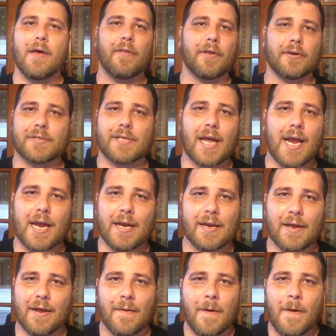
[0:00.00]
They're saying
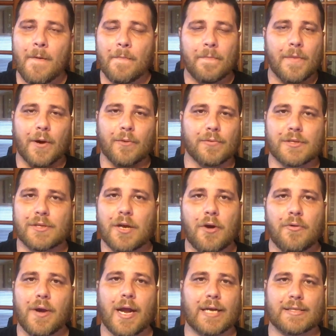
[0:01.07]
that there was
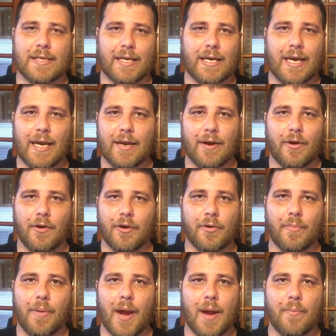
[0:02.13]
no next of kin on
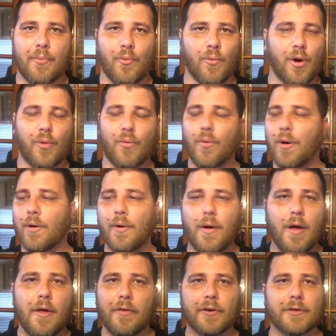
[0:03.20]
her paperwork. Well,
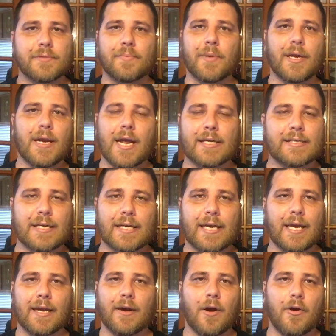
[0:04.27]
there's been next of
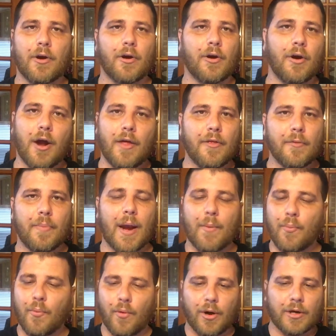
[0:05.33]
kin on her other
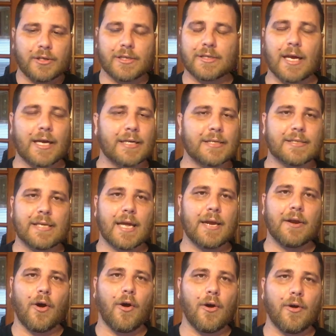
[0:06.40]
paperwork, just like it said
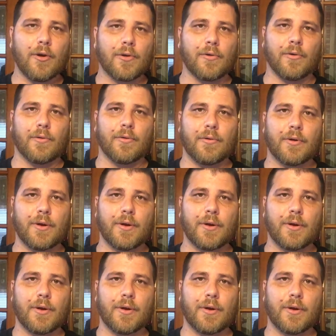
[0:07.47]
in the article.